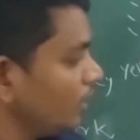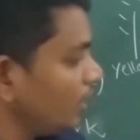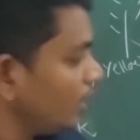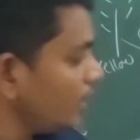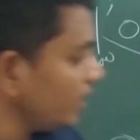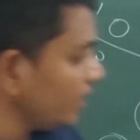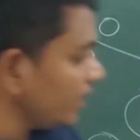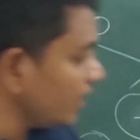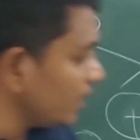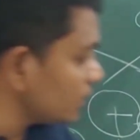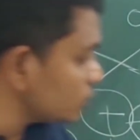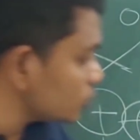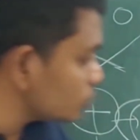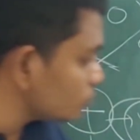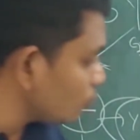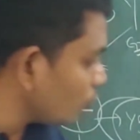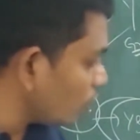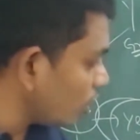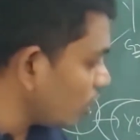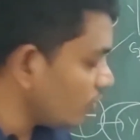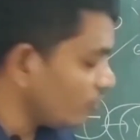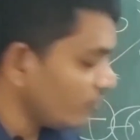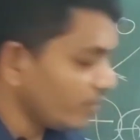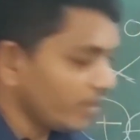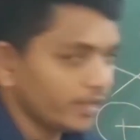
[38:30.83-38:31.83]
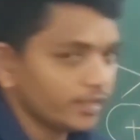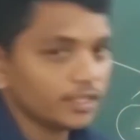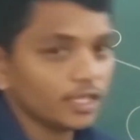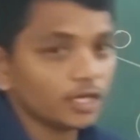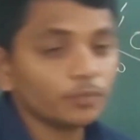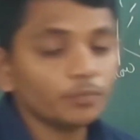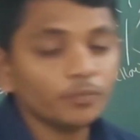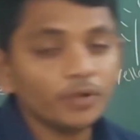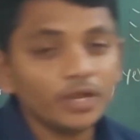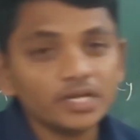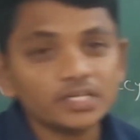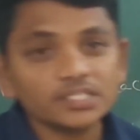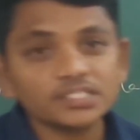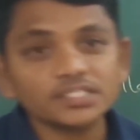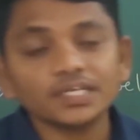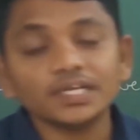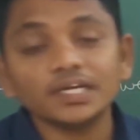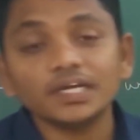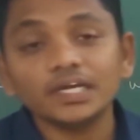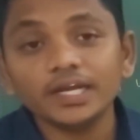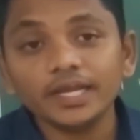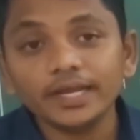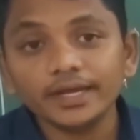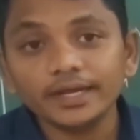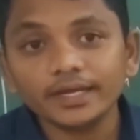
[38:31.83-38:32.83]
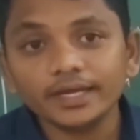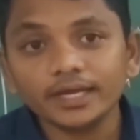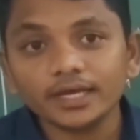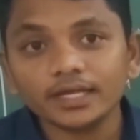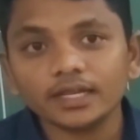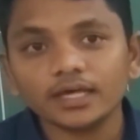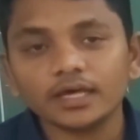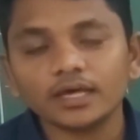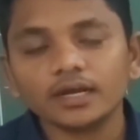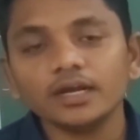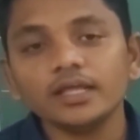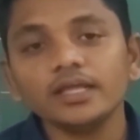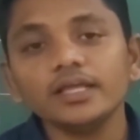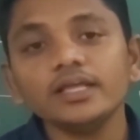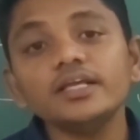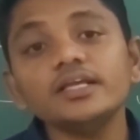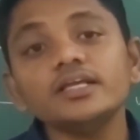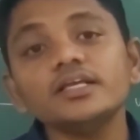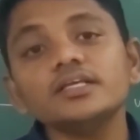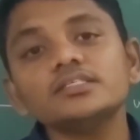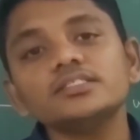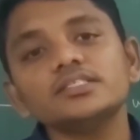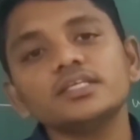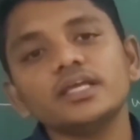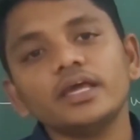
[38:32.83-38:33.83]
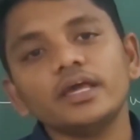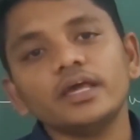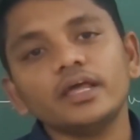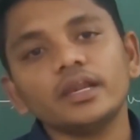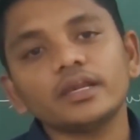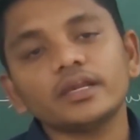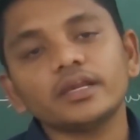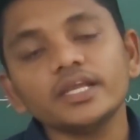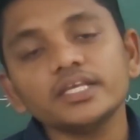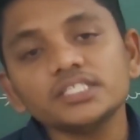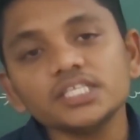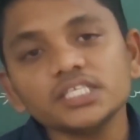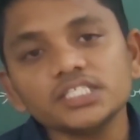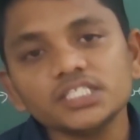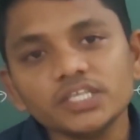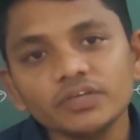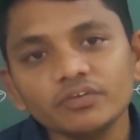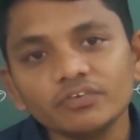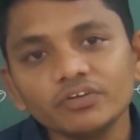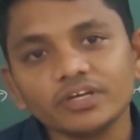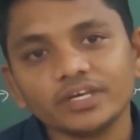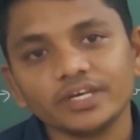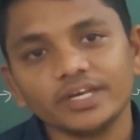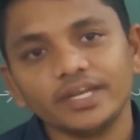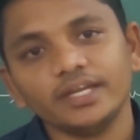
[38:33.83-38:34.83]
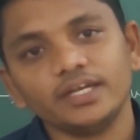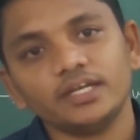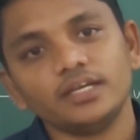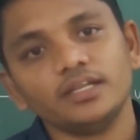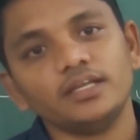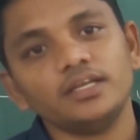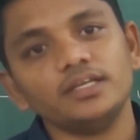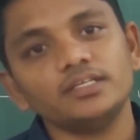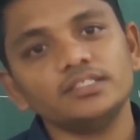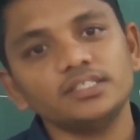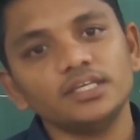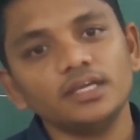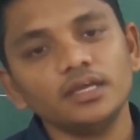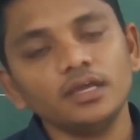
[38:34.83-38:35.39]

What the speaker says: Here small y, that means green color is a recessive trait,